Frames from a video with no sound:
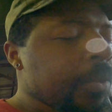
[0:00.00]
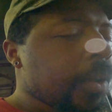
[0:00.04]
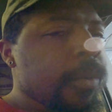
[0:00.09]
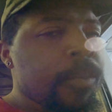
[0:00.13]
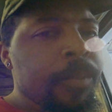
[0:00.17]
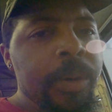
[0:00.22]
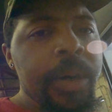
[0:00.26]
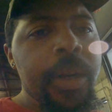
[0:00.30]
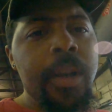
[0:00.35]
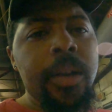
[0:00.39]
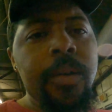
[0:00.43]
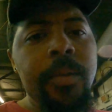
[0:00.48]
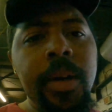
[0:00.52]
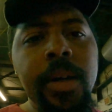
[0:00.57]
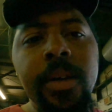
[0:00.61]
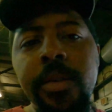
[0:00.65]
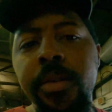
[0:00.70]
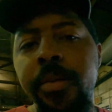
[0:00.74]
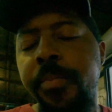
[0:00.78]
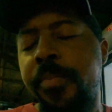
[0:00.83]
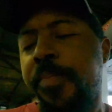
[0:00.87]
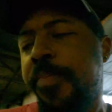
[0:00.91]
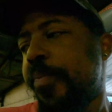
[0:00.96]
But
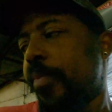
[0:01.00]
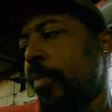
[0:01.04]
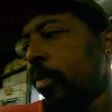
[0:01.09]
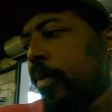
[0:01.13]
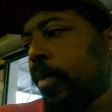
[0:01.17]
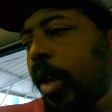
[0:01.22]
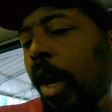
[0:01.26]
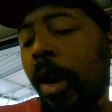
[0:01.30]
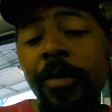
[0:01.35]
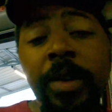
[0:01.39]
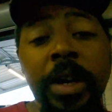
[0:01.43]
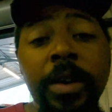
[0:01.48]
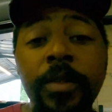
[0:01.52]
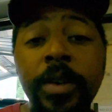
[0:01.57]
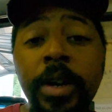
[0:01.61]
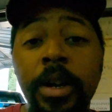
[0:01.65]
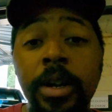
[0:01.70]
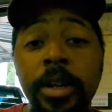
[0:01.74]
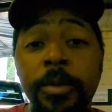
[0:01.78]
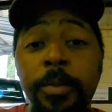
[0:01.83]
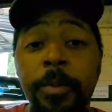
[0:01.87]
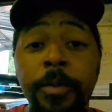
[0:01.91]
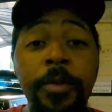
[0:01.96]
anyways, I've never done
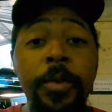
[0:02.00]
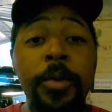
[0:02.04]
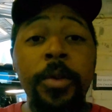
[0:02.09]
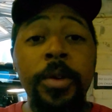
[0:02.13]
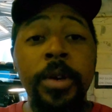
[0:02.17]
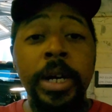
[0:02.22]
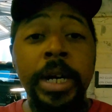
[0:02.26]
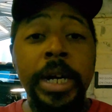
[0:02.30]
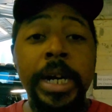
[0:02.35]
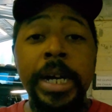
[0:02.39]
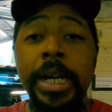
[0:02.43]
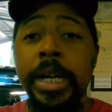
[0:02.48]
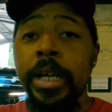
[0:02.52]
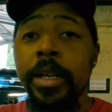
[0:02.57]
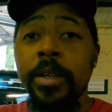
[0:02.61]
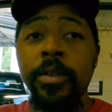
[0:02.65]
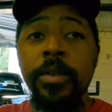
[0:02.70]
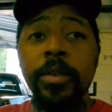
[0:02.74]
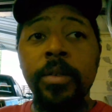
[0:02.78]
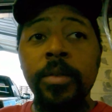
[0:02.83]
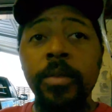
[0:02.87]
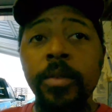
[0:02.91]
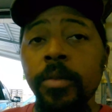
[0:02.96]
this before,
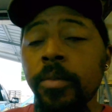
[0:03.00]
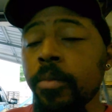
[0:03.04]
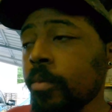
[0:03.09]
as